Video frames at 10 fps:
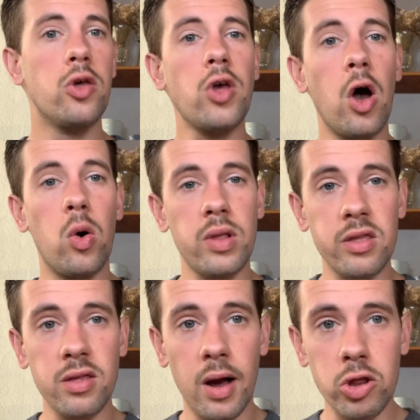So let's
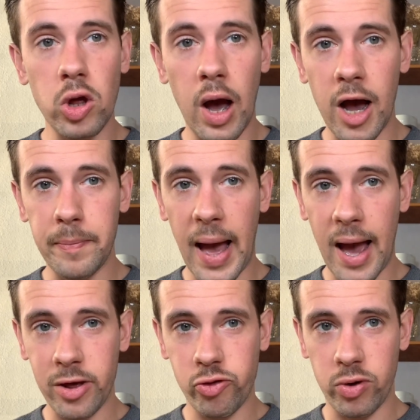touch on
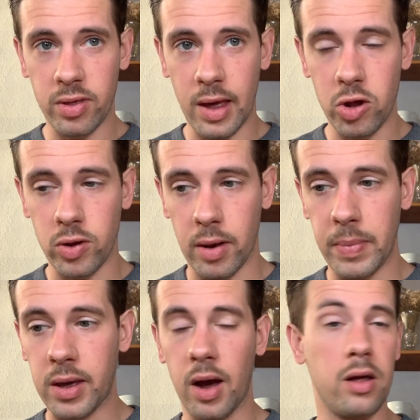pasteurization
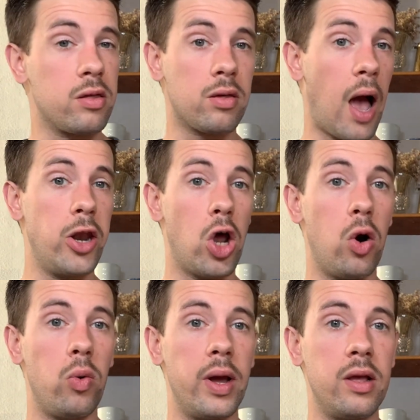because I
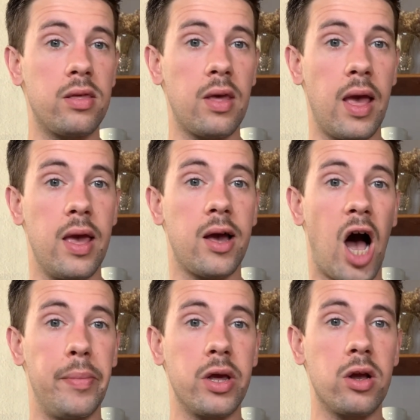know it's a
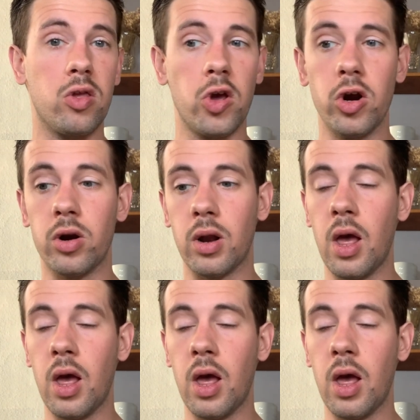common concern.